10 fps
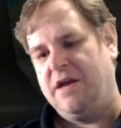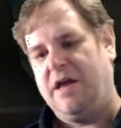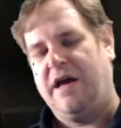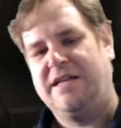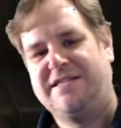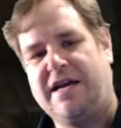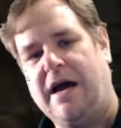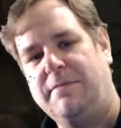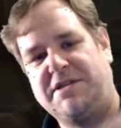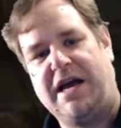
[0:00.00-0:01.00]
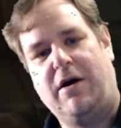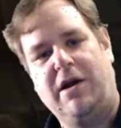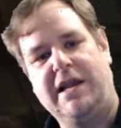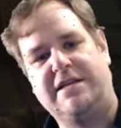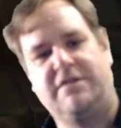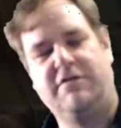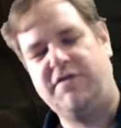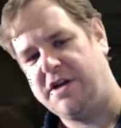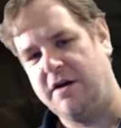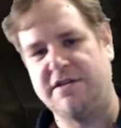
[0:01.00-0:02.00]
and I typed out a list of the
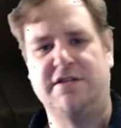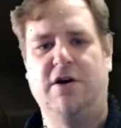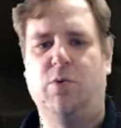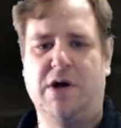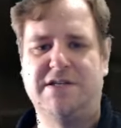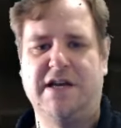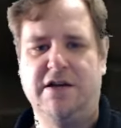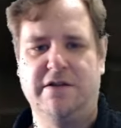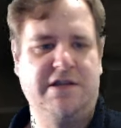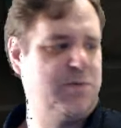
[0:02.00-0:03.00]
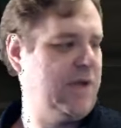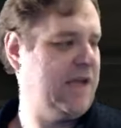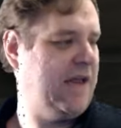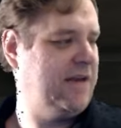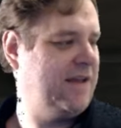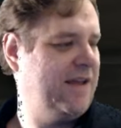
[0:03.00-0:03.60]
videos I sort of wanted to get done this weekend,